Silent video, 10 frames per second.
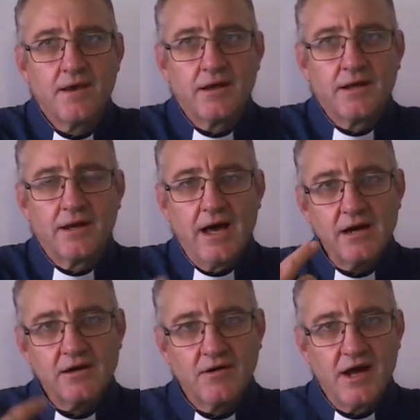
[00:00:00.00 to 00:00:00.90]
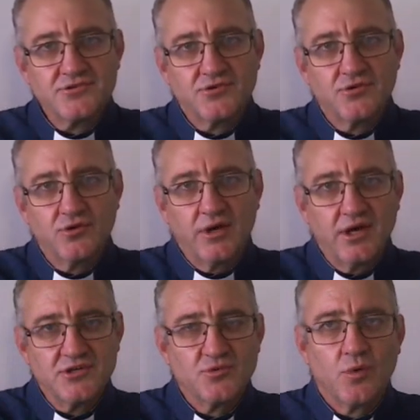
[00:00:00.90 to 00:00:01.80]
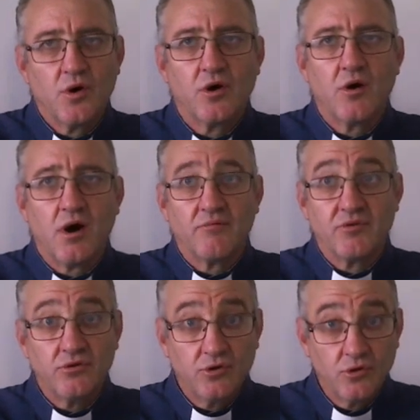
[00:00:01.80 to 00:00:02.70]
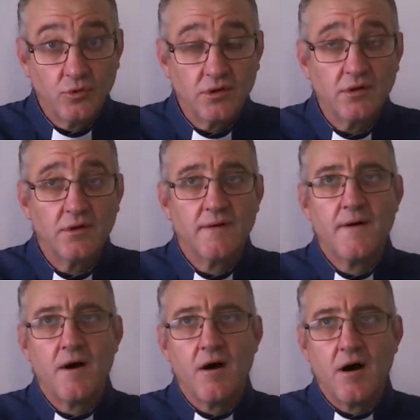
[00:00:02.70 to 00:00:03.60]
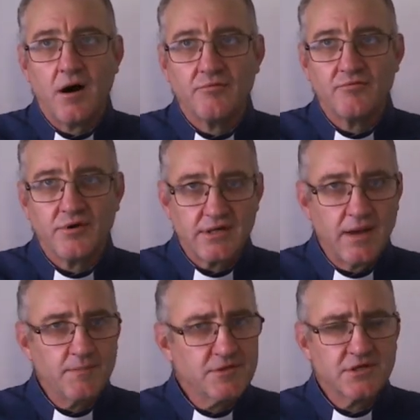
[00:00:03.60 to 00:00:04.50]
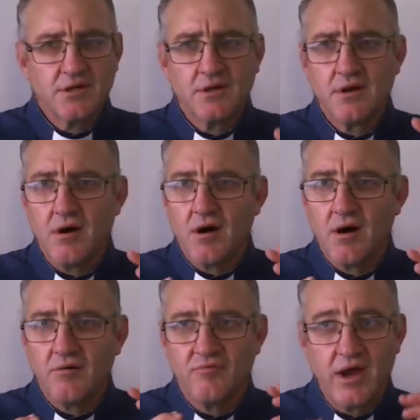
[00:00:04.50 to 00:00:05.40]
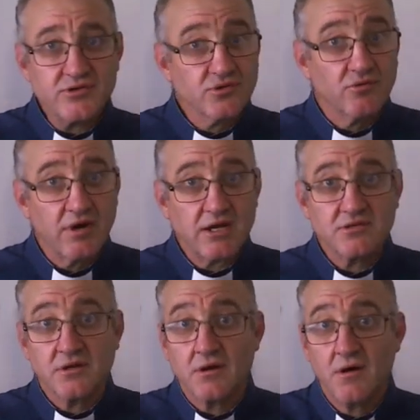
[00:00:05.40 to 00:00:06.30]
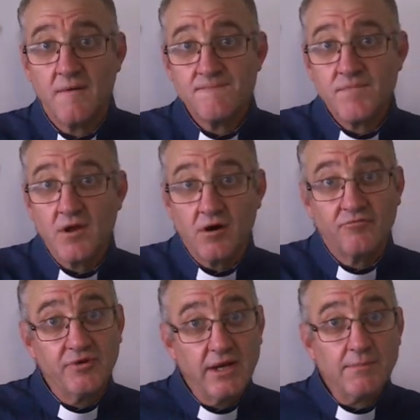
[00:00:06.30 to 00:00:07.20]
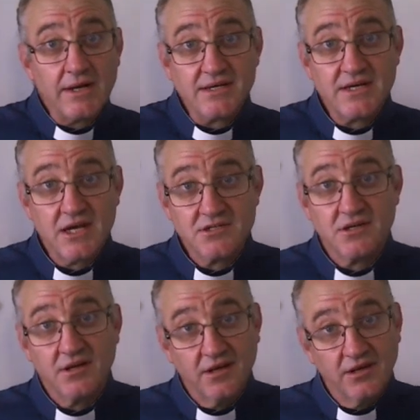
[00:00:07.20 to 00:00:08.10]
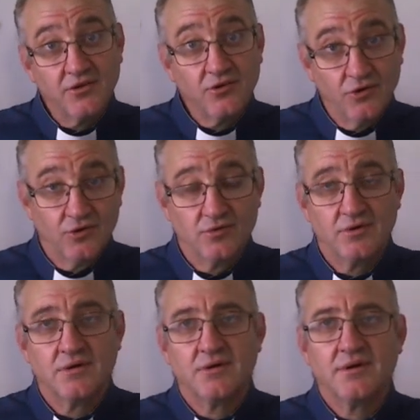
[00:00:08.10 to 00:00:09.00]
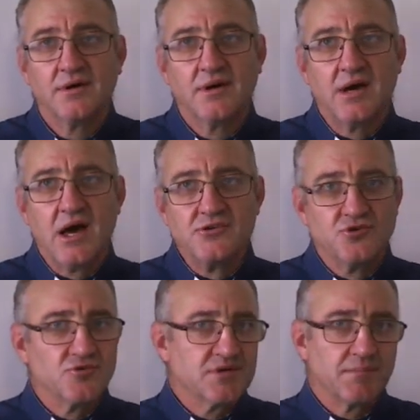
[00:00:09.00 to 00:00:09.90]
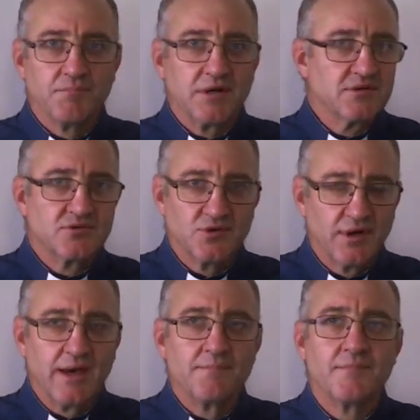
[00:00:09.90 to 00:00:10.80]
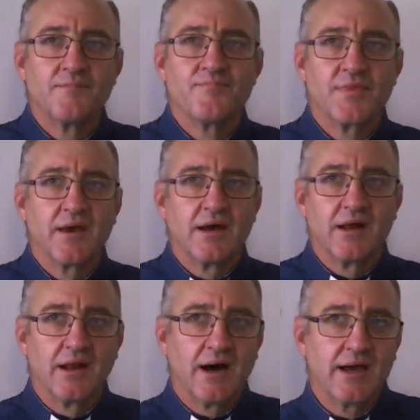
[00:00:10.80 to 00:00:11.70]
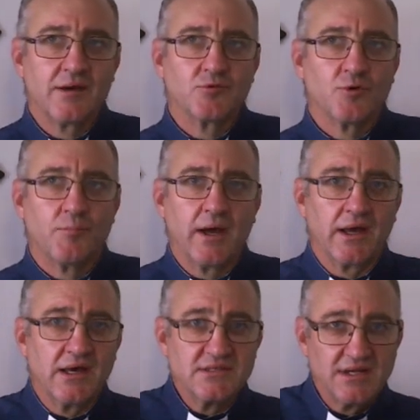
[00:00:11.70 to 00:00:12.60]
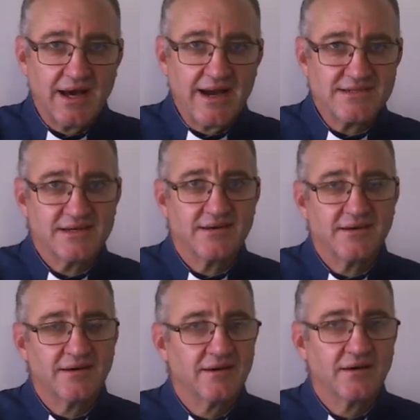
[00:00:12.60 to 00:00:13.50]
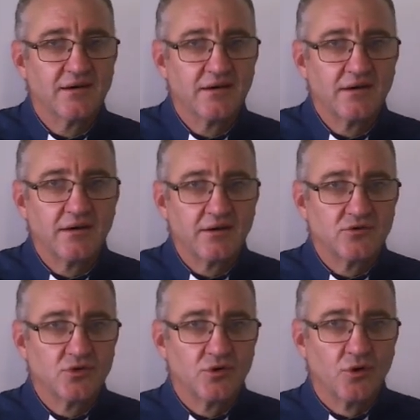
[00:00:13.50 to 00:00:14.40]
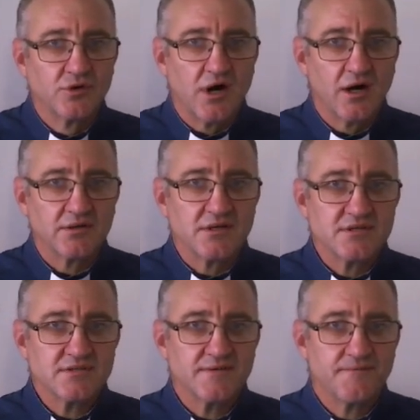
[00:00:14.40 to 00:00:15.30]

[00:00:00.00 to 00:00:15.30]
and allow Christ to do his work of renewal, of redemption, of restoration, of rehabilitation in you as you submit to him and allow him to bring his light into your darkness?